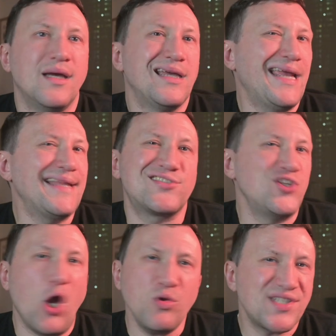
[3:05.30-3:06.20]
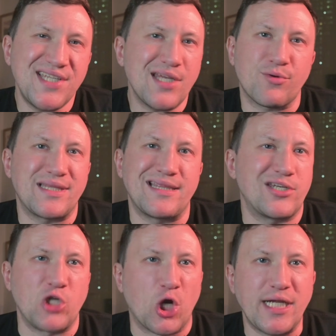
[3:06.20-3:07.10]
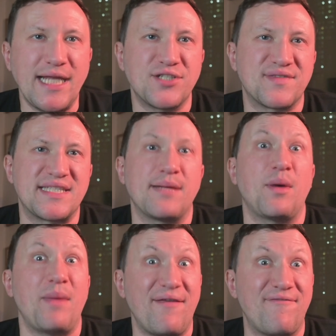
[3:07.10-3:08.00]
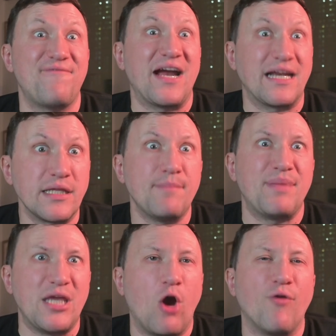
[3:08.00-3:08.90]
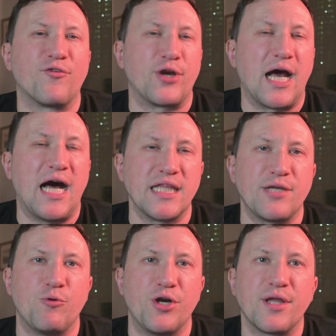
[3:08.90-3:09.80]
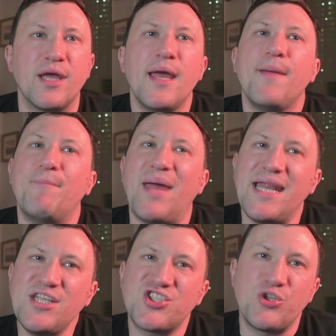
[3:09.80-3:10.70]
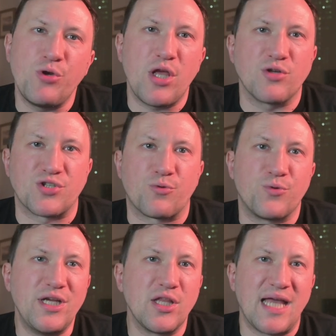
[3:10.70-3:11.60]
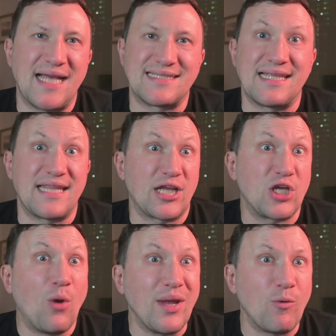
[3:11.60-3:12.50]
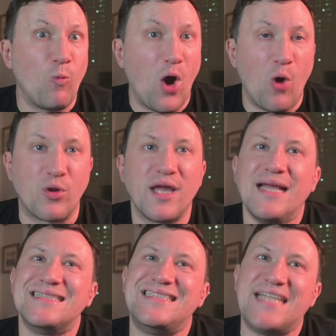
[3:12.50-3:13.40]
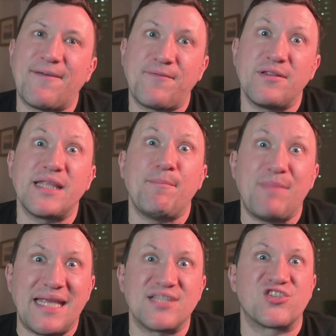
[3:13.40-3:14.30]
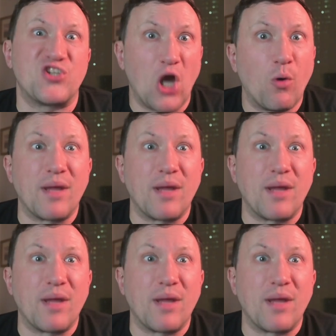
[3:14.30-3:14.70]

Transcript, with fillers: It's no secret that the dark age of cinema may finally be over in Hollywood. Many studios are realizing that going woke definitely means going